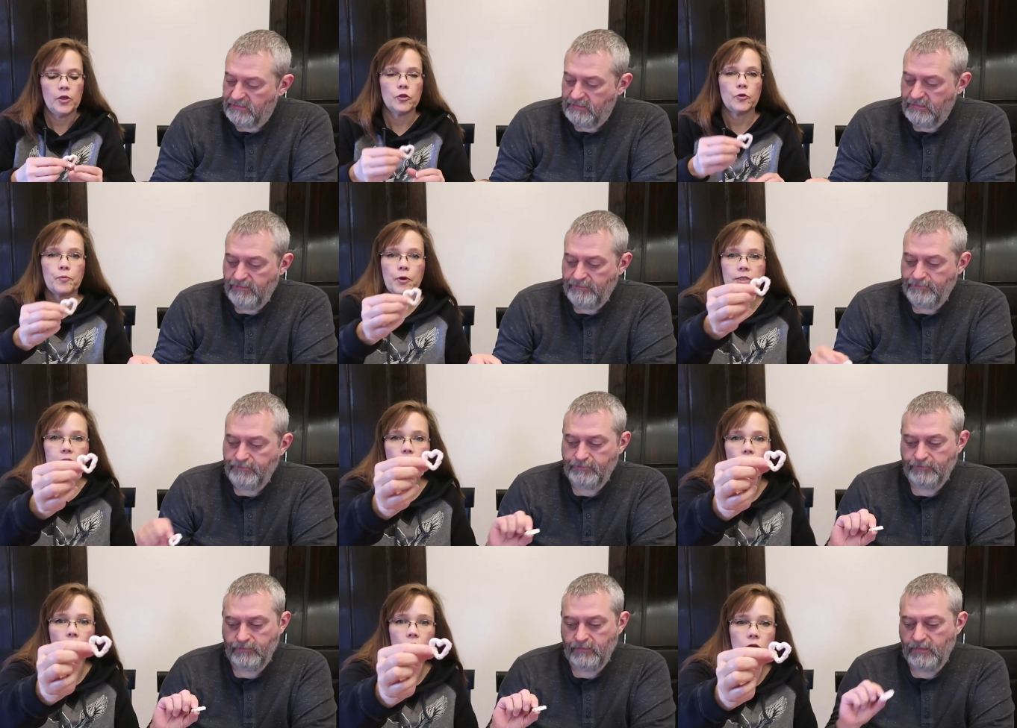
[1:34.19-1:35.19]
Speaker 1: They're pretzel
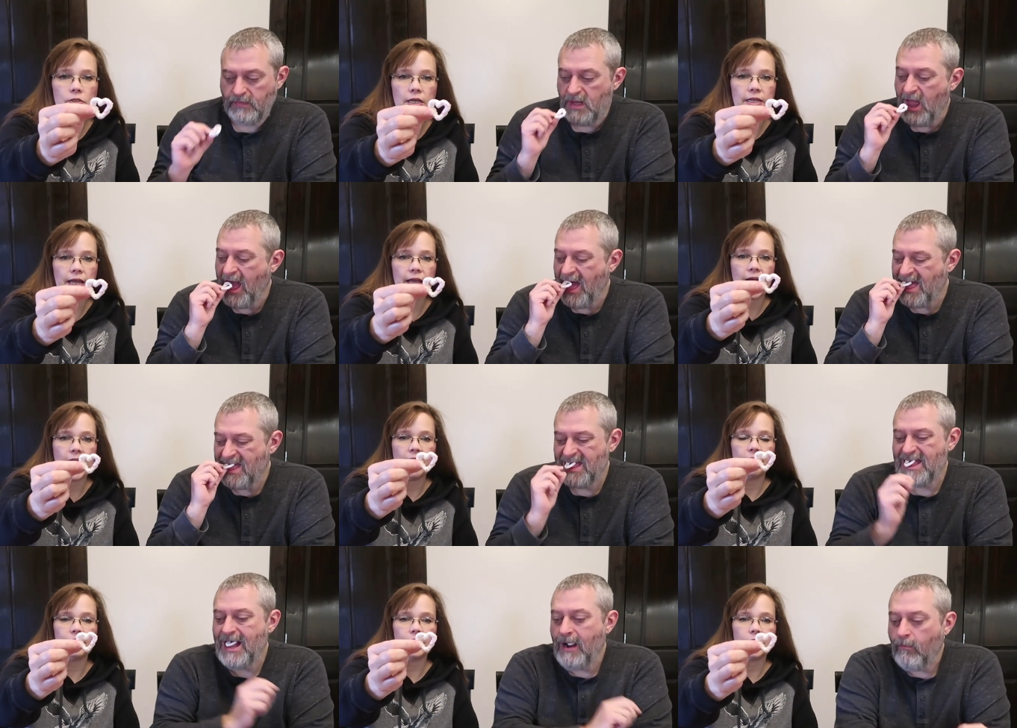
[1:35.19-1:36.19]
hearts and they
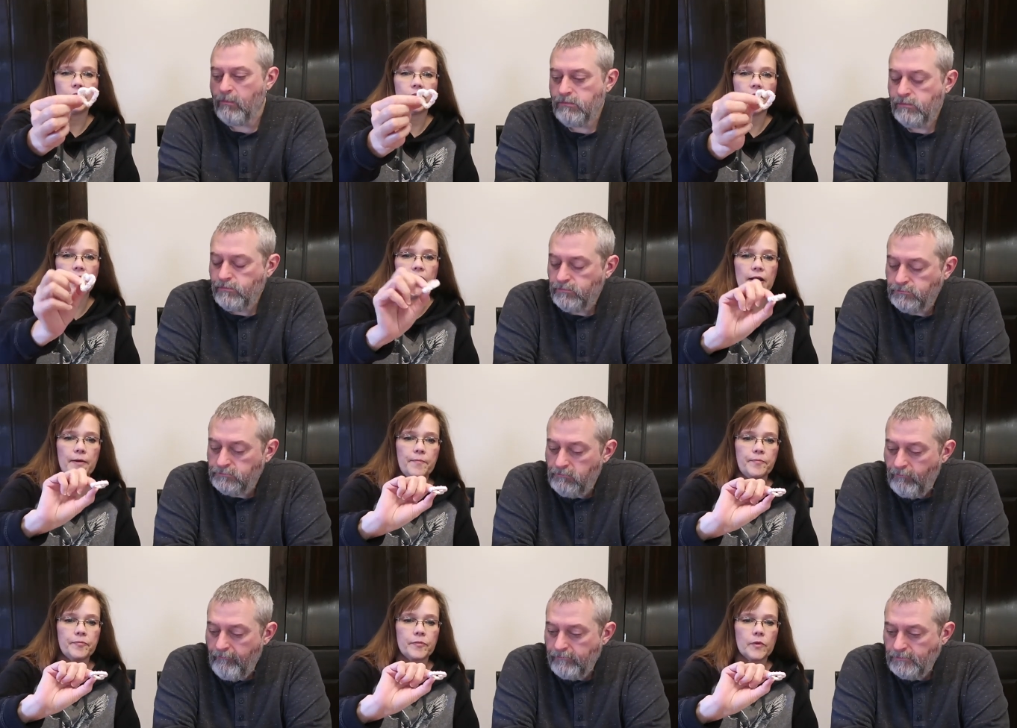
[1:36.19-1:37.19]
have little,
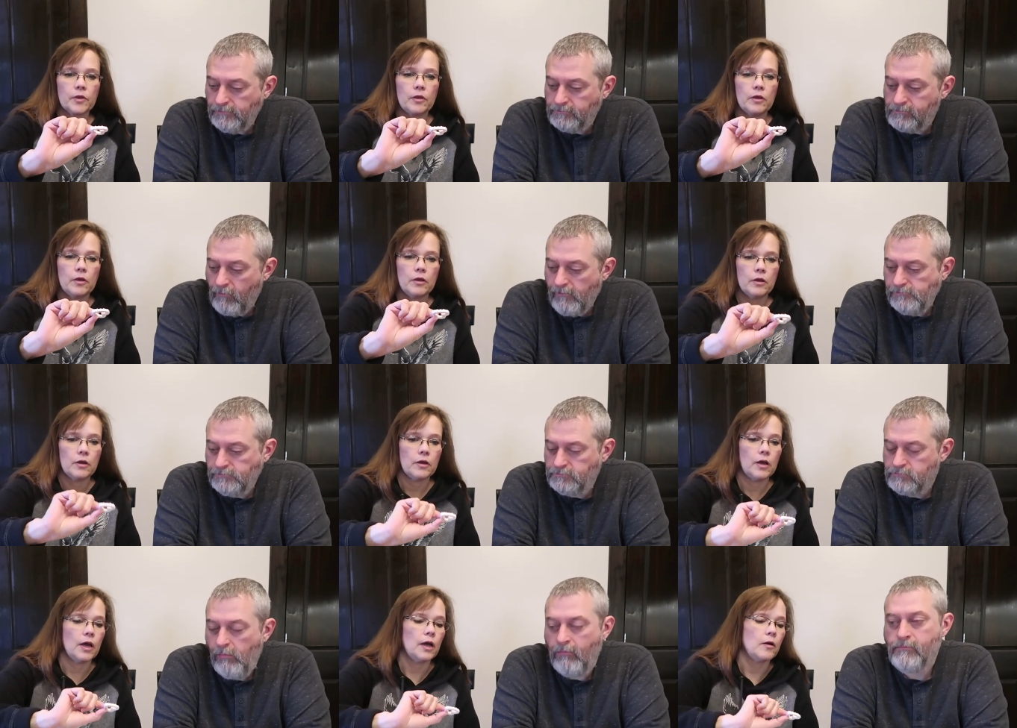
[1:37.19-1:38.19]
um,
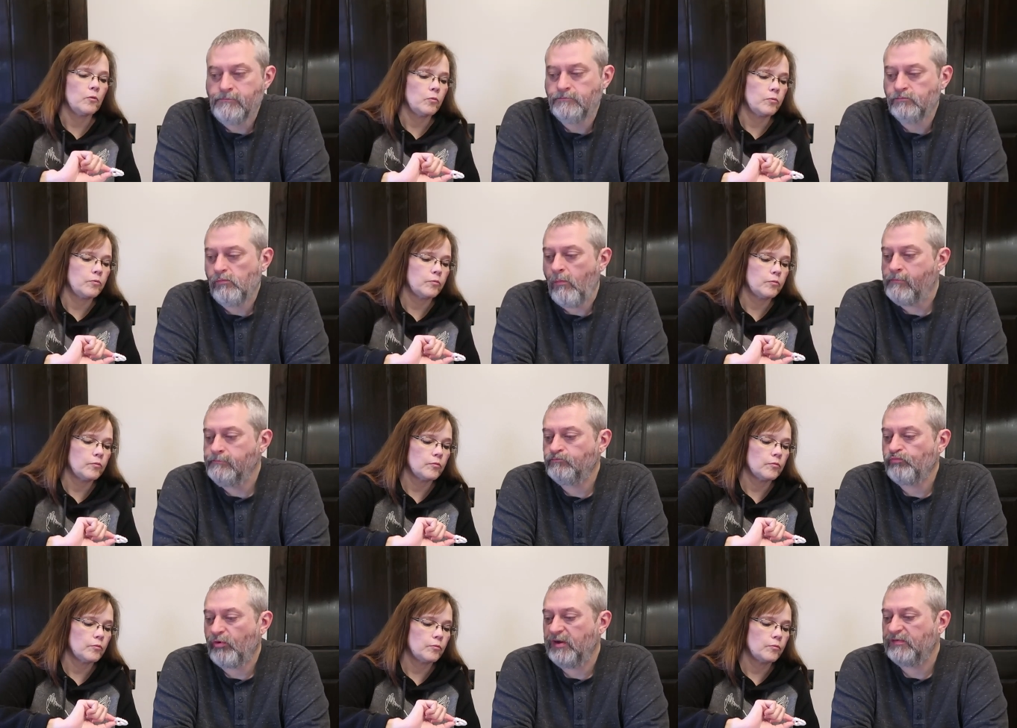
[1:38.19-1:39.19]
uh,
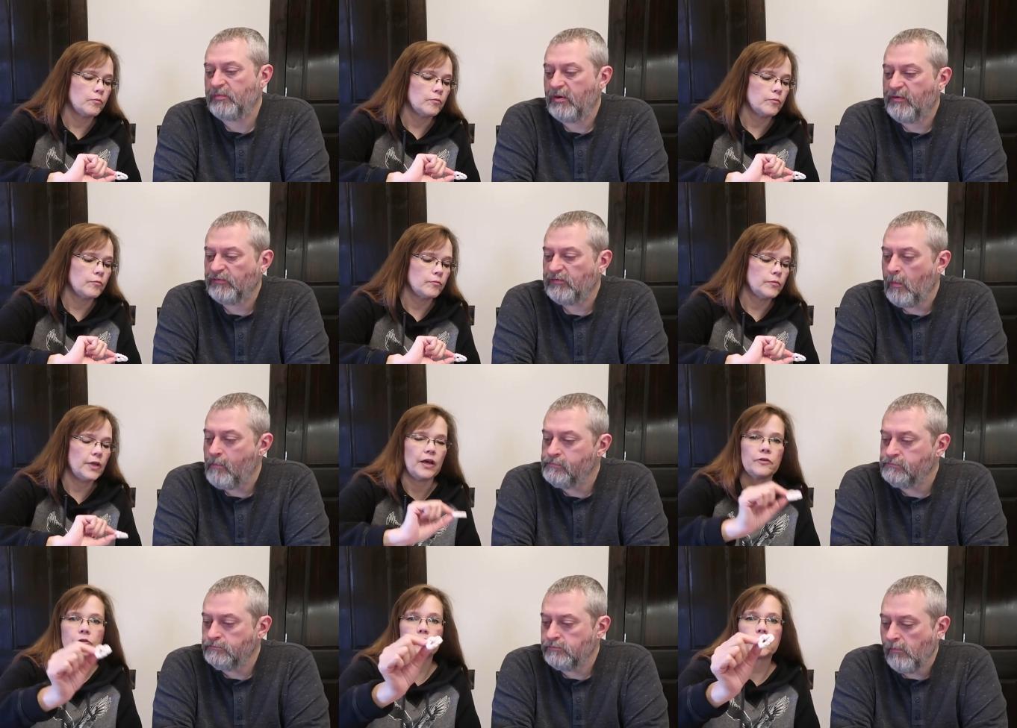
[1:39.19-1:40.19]
Red sprinkles?
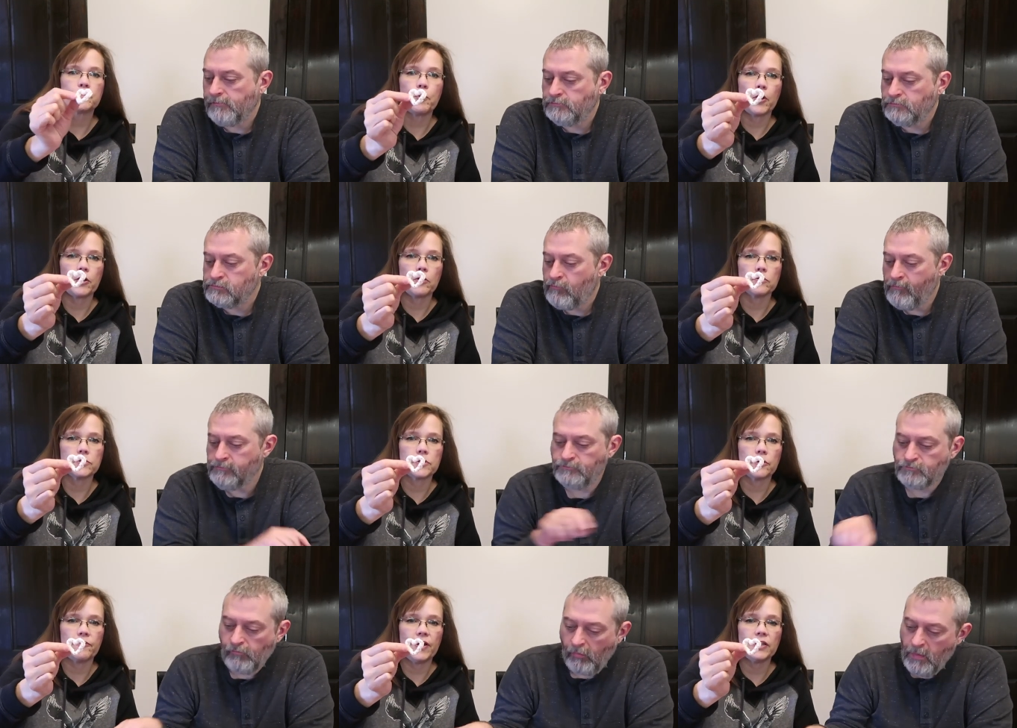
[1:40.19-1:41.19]
Yeah, they're sprinkles.
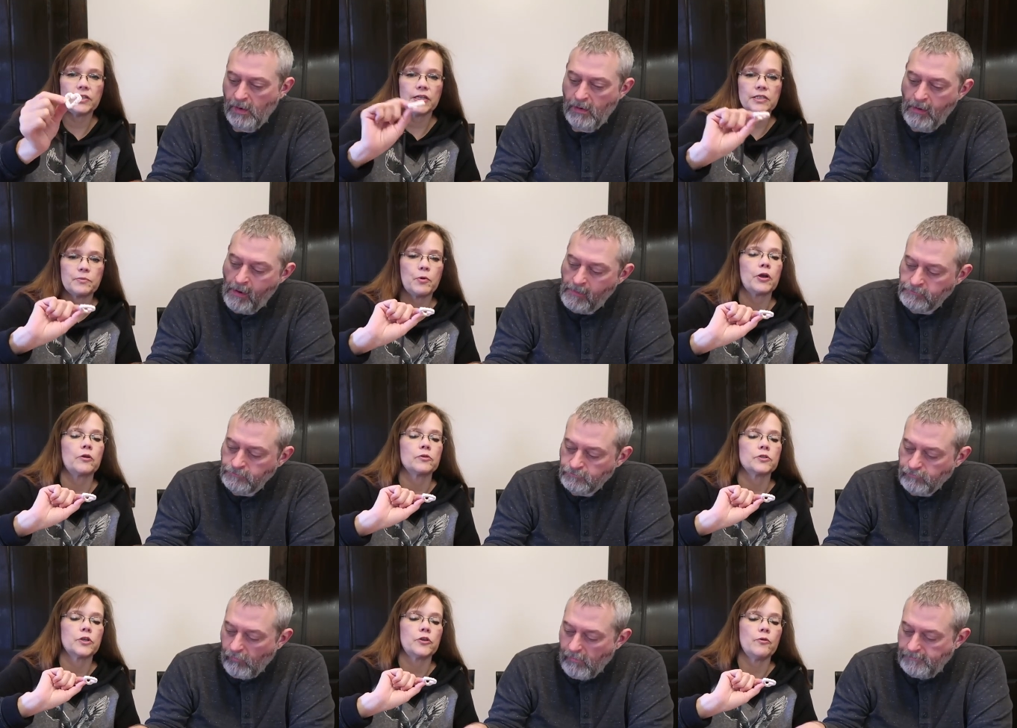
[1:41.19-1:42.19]
They're Valentine
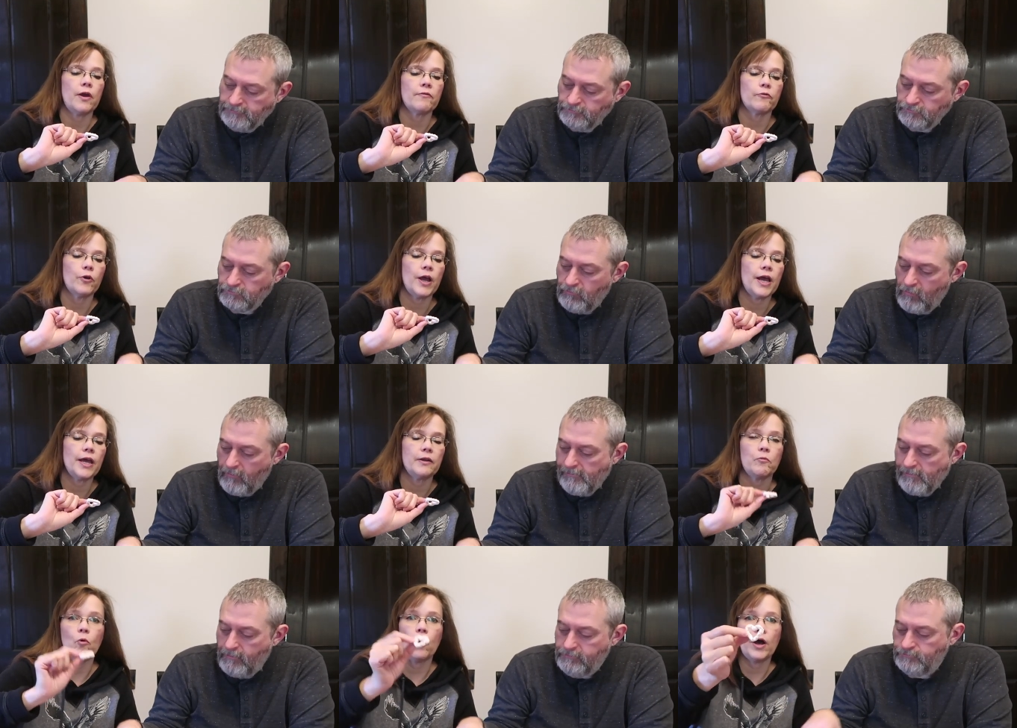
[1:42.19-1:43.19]
sprinkles. So you have red
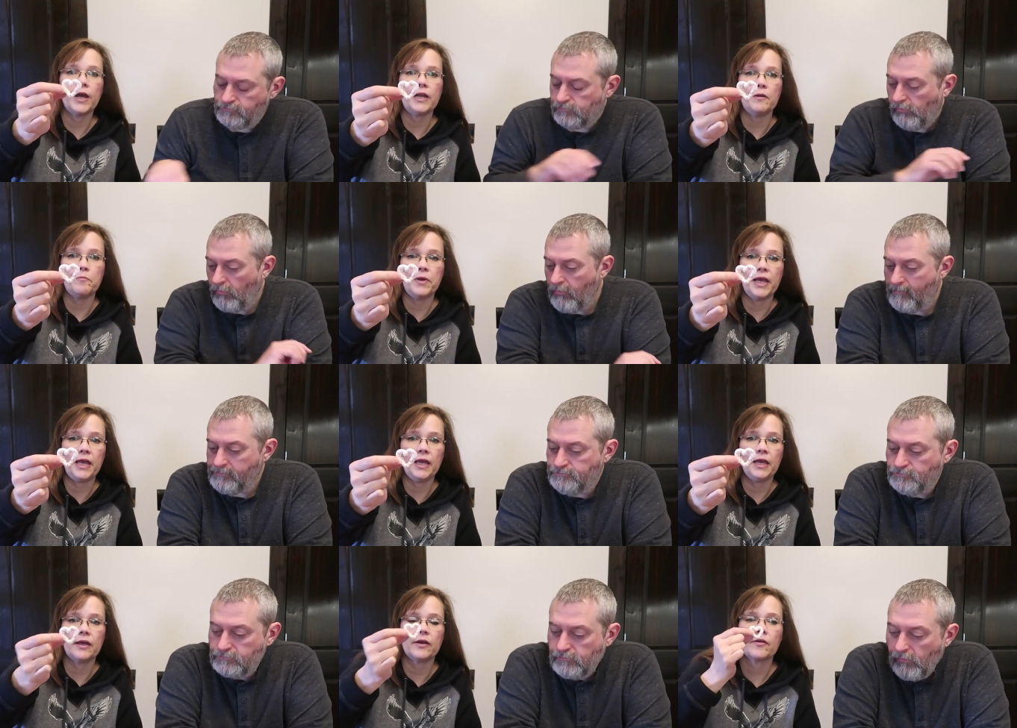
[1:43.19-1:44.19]
and white and
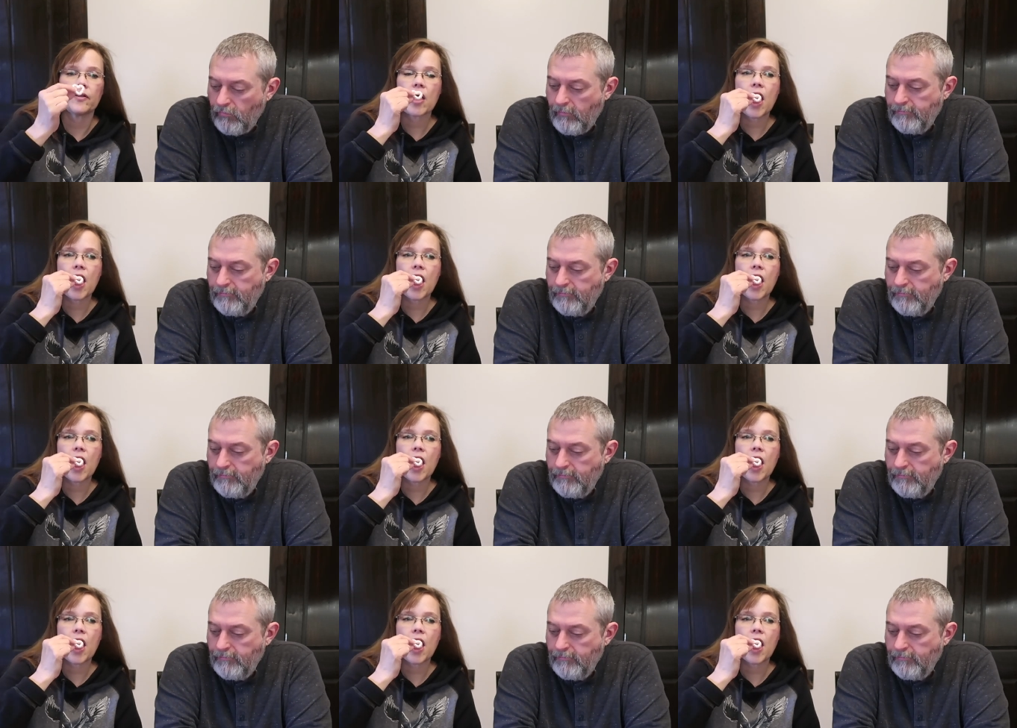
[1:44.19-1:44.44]
pink